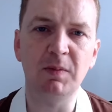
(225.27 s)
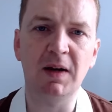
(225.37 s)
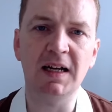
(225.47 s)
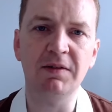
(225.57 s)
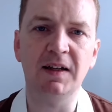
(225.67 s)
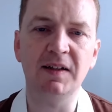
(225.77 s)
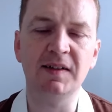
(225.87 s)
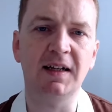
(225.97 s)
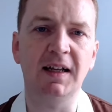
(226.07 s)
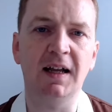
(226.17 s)
manifest
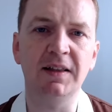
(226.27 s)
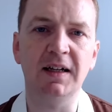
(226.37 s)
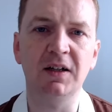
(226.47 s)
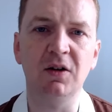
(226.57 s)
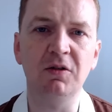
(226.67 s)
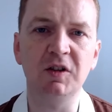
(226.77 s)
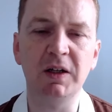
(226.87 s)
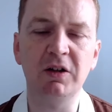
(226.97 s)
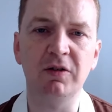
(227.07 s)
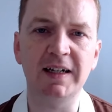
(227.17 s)
and that can always be
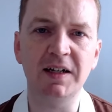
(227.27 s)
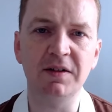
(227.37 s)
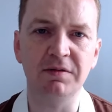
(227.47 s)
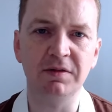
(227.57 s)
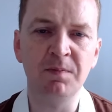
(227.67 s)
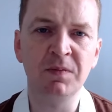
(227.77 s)
creative.